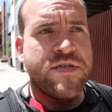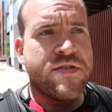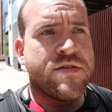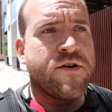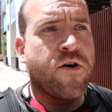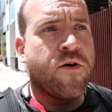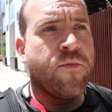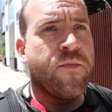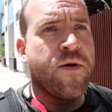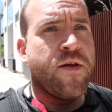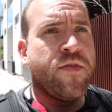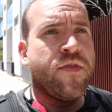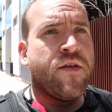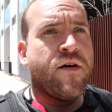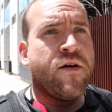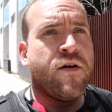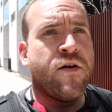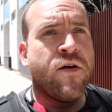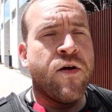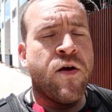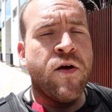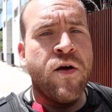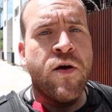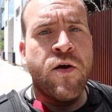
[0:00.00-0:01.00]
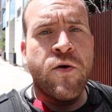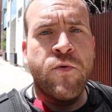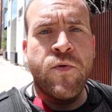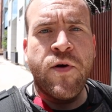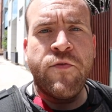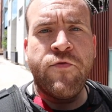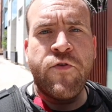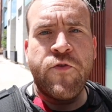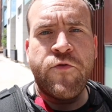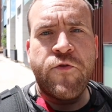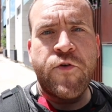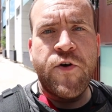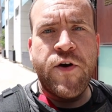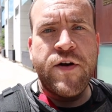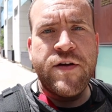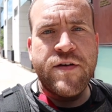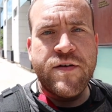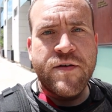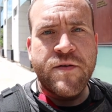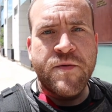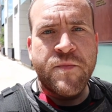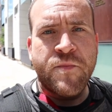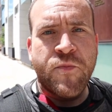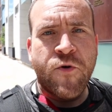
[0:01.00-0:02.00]
this has all been the riverfront
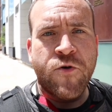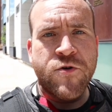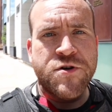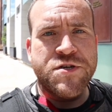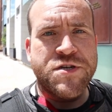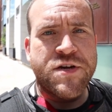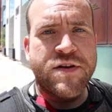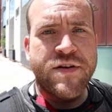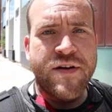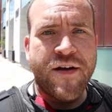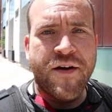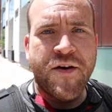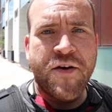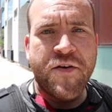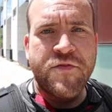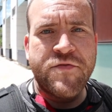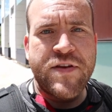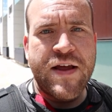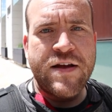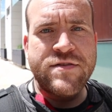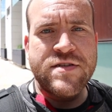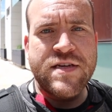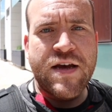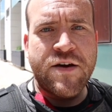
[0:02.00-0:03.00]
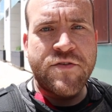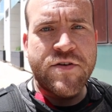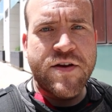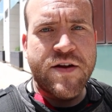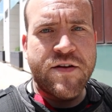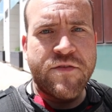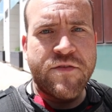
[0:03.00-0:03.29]
portion of downtown